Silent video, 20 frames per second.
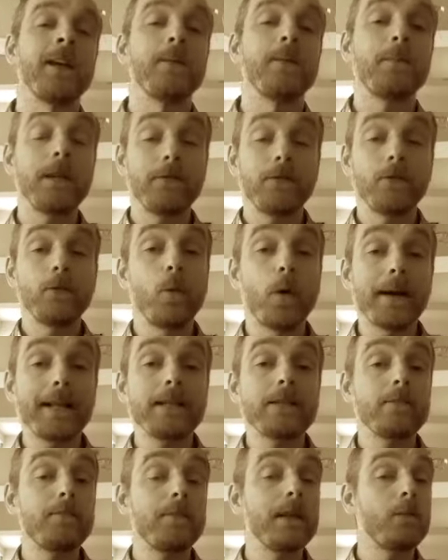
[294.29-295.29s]
But if you want
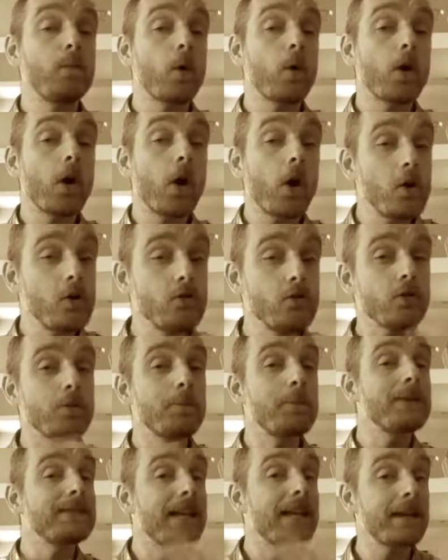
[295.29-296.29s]
it to be
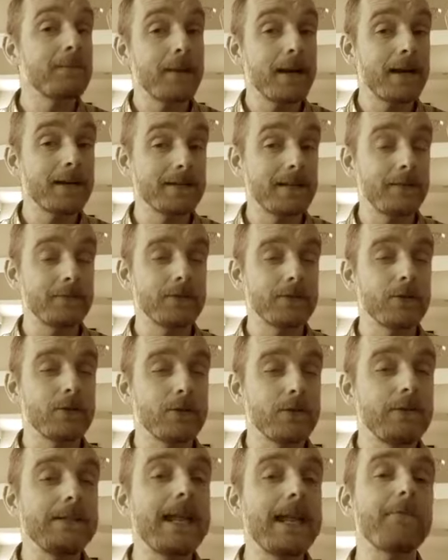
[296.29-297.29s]
100% passive, so
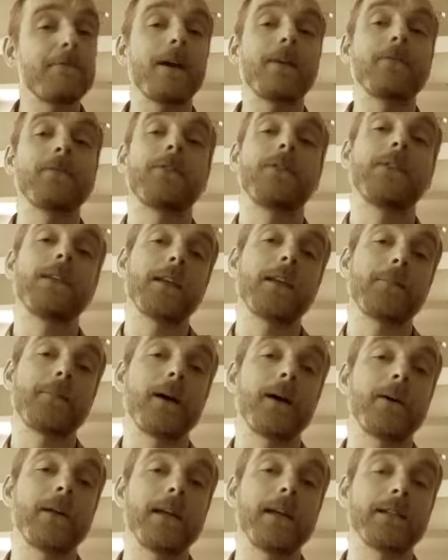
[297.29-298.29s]
you never have to think
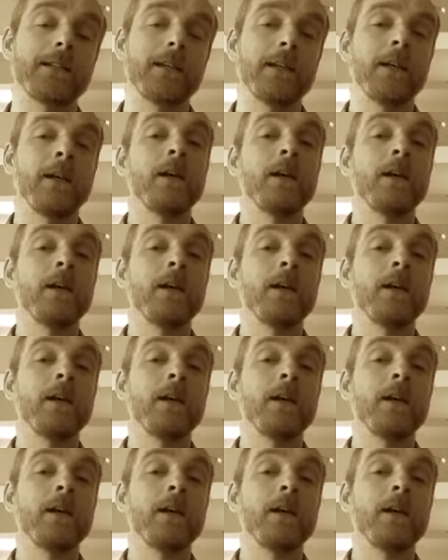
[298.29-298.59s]
about it,